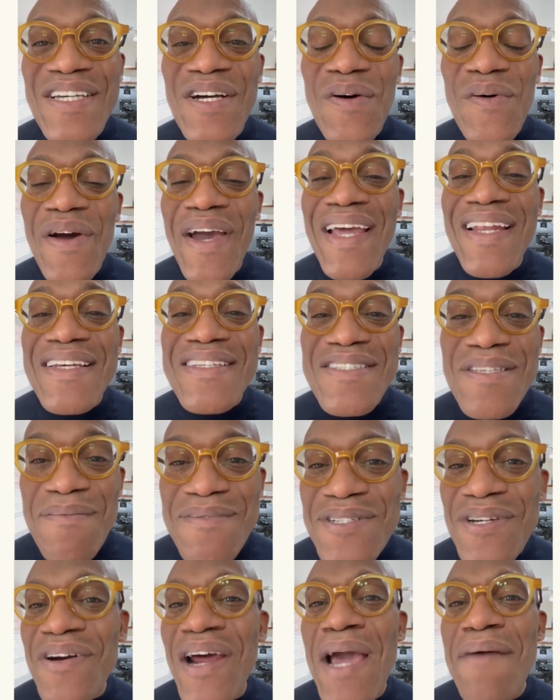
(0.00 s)
go ahead and
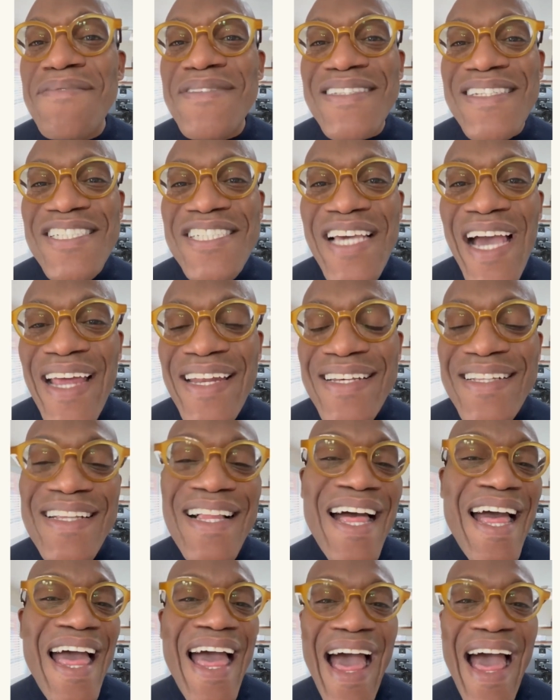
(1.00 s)
subscribe to the channel